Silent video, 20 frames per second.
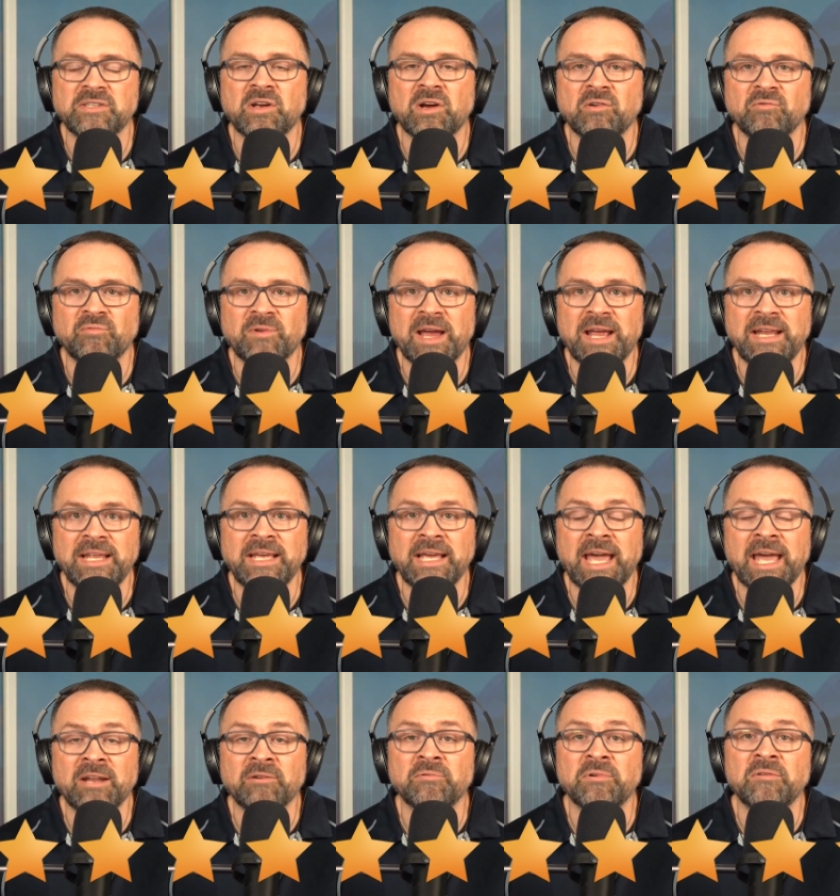star
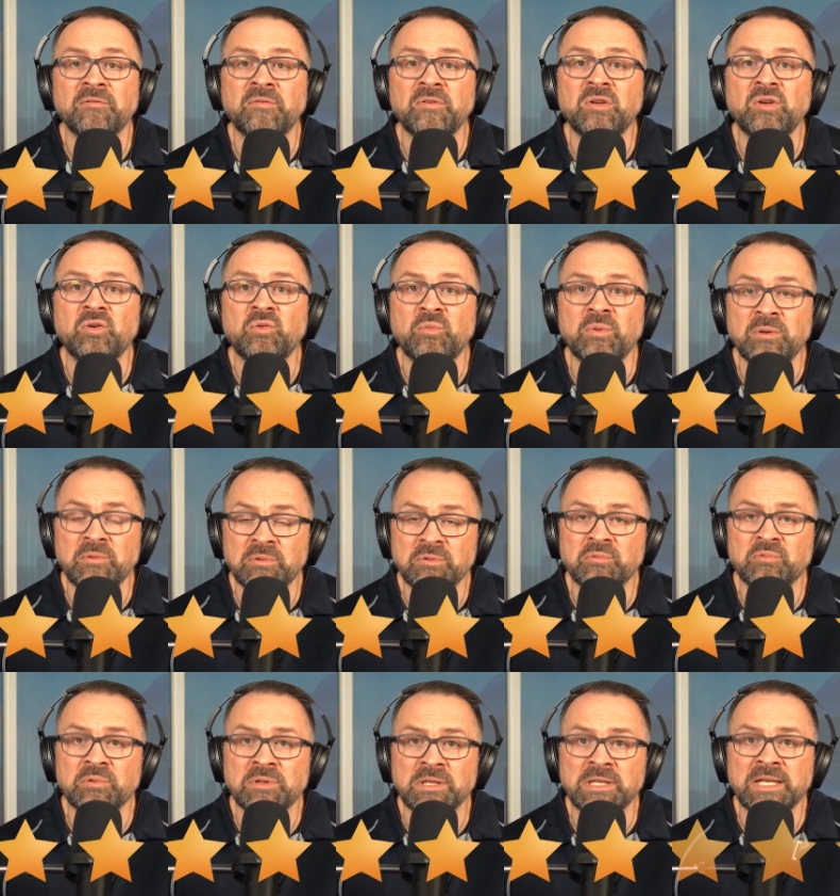rating and review. We
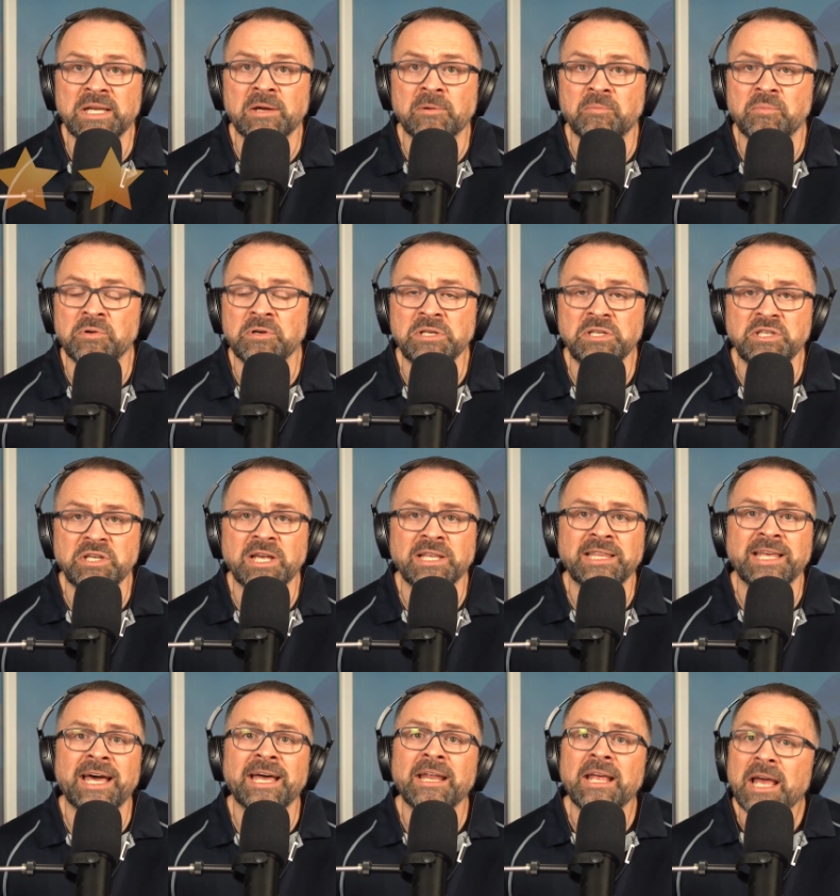would really
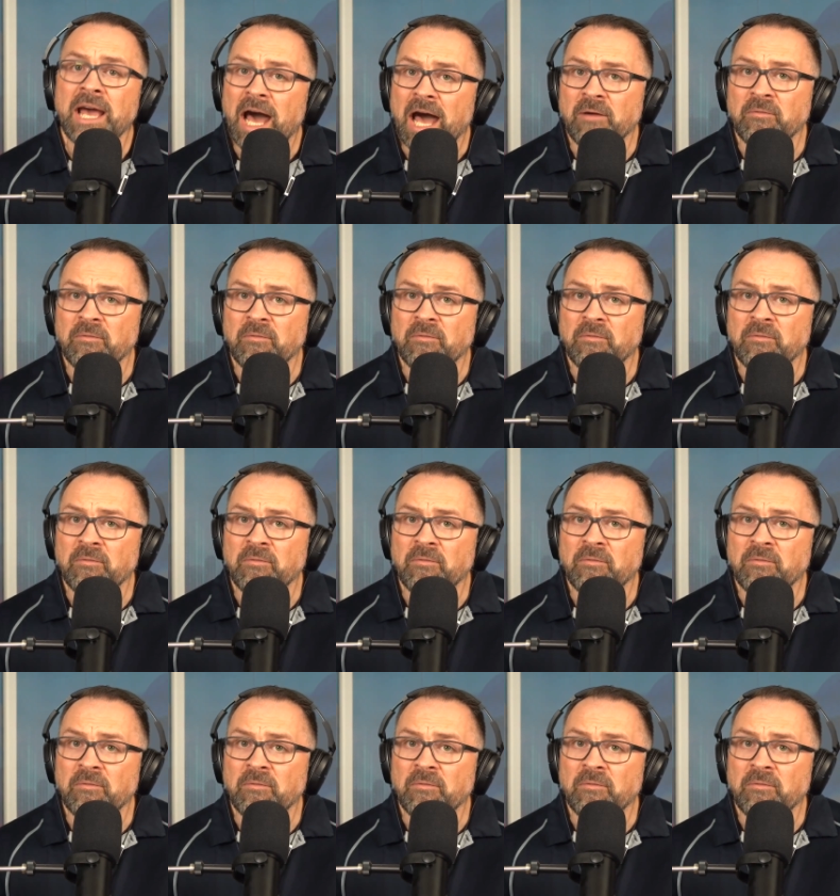appreciate that.